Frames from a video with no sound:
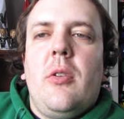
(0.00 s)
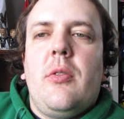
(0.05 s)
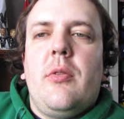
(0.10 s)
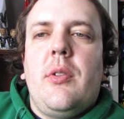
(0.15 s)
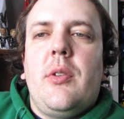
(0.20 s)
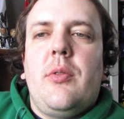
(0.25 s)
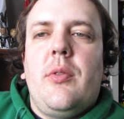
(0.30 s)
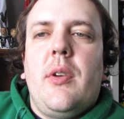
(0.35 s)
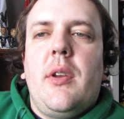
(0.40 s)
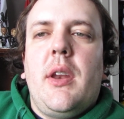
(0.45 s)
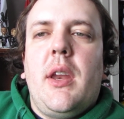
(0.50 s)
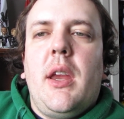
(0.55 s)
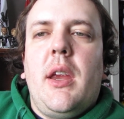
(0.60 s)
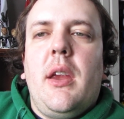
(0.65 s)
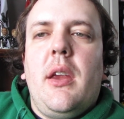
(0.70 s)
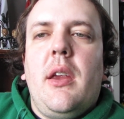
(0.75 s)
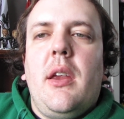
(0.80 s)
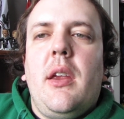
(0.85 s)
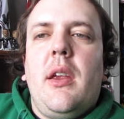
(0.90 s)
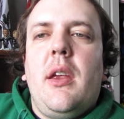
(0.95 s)
was when
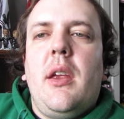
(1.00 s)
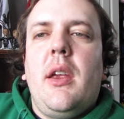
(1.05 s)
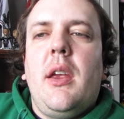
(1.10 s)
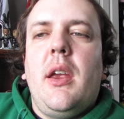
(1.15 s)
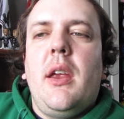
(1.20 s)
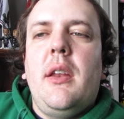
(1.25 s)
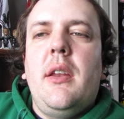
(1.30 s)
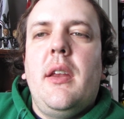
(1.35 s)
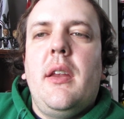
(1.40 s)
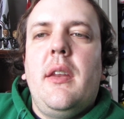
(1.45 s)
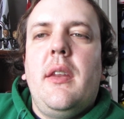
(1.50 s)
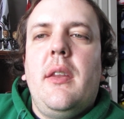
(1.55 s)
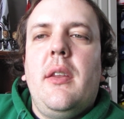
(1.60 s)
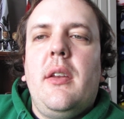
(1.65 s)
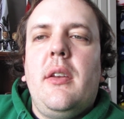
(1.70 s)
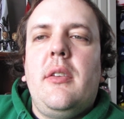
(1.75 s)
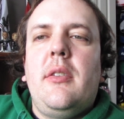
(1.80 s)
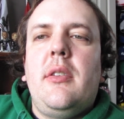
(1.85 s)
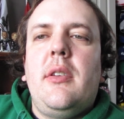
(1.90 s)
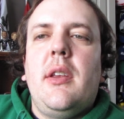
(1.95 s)
they he did
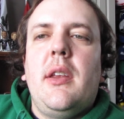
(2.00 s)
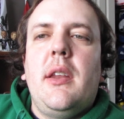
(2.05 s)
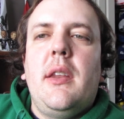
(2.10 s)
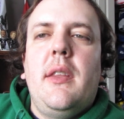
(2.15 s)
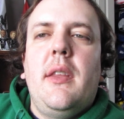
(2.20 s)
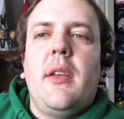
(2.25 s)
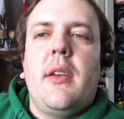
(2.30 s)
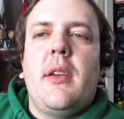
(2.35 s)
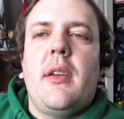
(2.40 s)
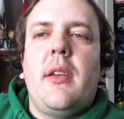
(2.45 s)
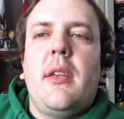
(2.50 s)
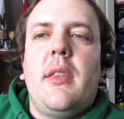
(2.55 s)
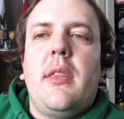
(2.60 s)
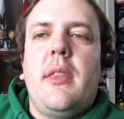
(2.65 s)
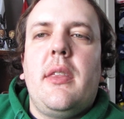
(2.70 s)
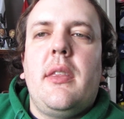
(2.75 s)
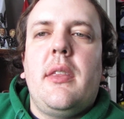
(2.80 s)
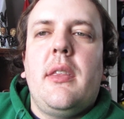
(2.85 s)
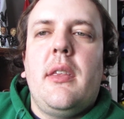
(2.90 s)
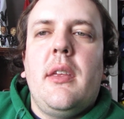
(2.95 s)
did the
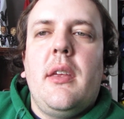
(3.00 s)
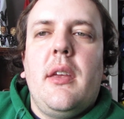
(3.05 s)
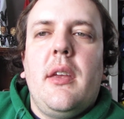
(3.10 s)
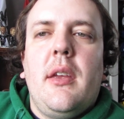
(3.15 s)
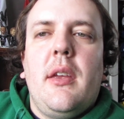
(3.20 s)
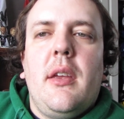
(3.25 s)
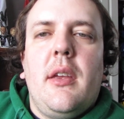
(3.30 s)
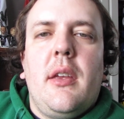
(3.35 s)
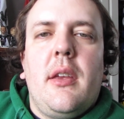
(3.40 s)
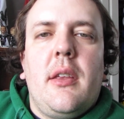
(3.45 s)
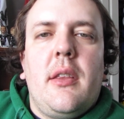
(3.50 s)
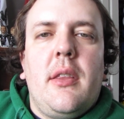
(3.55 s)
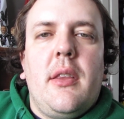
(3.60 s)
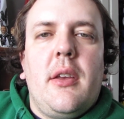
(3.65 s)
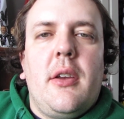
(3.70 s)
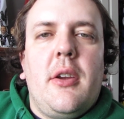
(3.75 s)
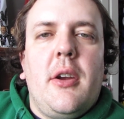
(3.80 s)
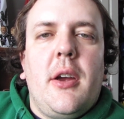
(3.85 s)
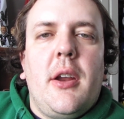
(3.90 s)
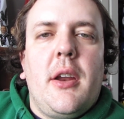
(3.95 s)
the
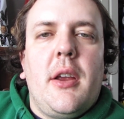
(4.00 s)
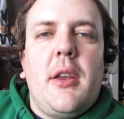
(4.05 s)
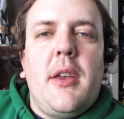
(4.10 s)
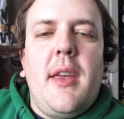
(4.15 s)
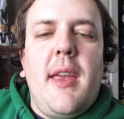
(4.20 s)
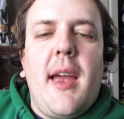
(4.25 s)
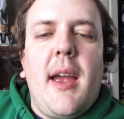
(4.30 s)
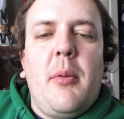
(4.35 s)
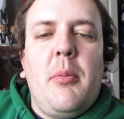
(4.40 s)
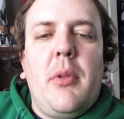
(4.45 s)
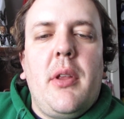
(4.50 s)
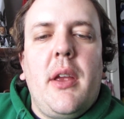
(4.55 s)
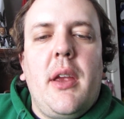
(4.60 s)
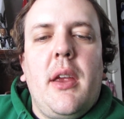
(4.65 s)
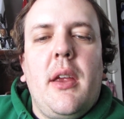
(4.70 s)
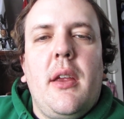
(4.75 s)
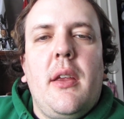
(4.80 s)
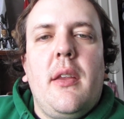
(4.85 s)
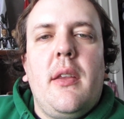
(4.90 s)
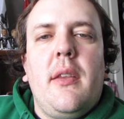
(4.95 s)
kind of gambling
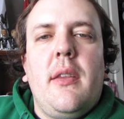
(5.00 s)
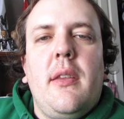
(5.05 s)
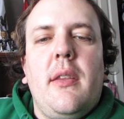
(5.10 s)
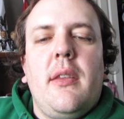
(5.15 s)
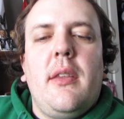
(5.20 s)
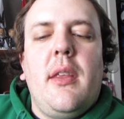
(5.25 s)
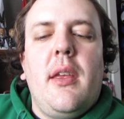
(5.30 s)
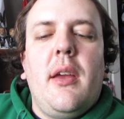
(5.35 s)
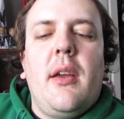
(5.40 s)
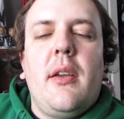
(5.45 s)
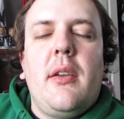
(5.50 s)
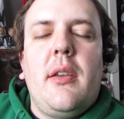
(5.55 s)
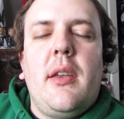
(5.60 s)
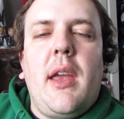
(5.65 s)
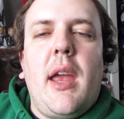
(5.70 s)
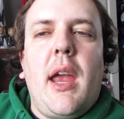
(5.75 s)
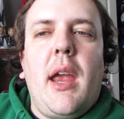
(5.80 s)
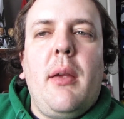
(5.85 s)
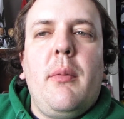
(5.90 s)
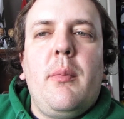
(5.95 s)
the
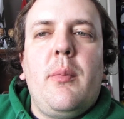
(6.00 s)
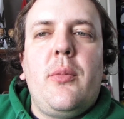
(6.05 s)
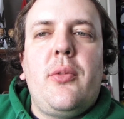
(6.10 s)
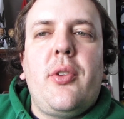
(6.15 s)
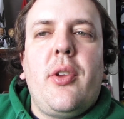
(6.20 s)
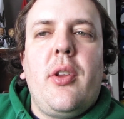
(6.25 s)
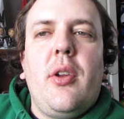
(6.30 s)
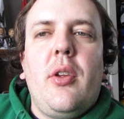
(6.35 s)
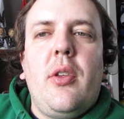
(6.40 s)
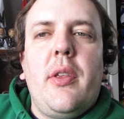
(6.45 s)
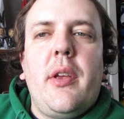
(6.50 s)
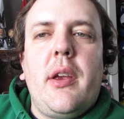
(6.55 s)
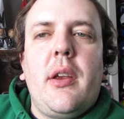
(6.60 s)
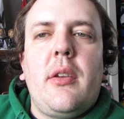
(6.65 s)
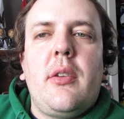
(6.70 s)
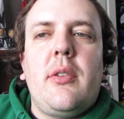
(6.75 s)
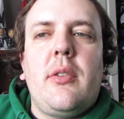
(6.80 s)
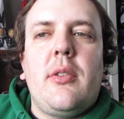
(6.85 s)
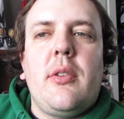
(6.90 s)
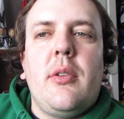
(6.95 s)
games and all
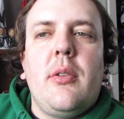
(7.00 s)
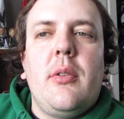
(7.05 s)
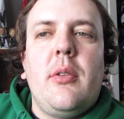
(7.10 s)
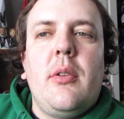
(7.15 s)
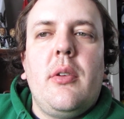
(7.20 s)
that so